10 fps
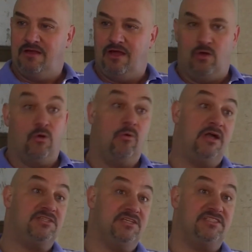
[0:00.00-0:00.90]
or
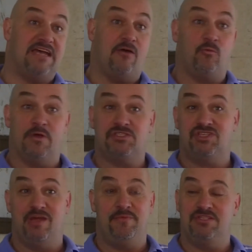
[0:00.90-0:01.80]
watching Southwest
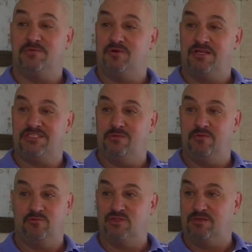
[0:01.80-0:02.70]
Championship Wrestling
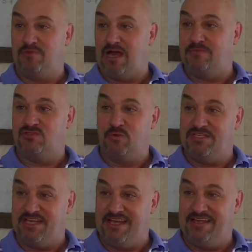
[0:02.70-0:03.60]
with Bruiser Bob
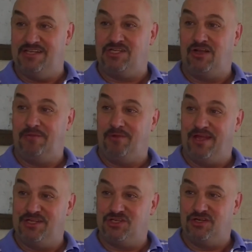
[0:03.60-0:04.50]
Sweetan and Tully
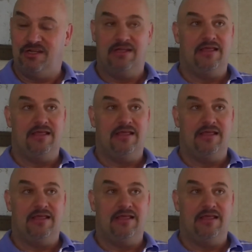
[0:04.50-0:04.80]
Blanchard,